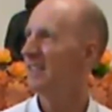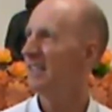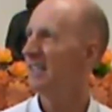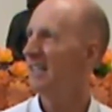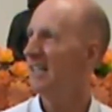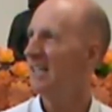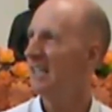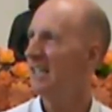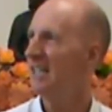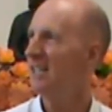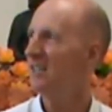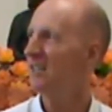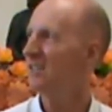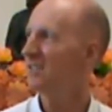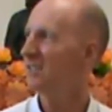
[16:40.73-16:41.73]
Hear
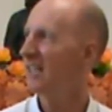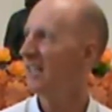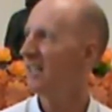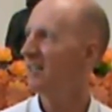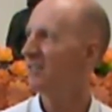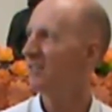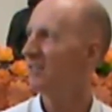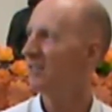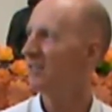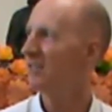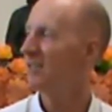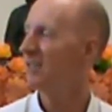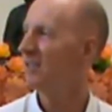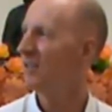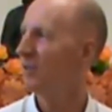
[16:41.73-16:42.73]
the sound.
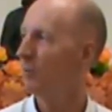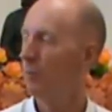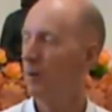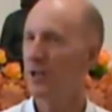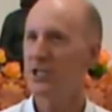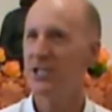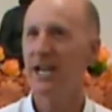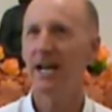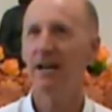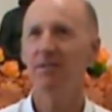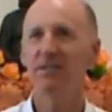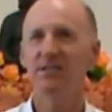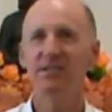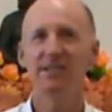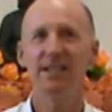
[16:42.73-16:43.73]
Watch how a
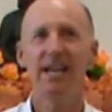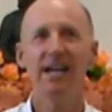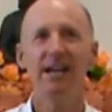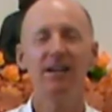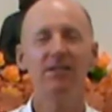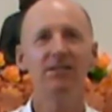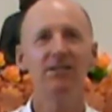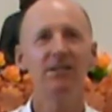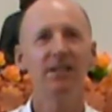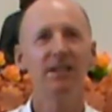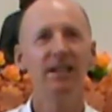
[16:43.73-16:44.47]
sound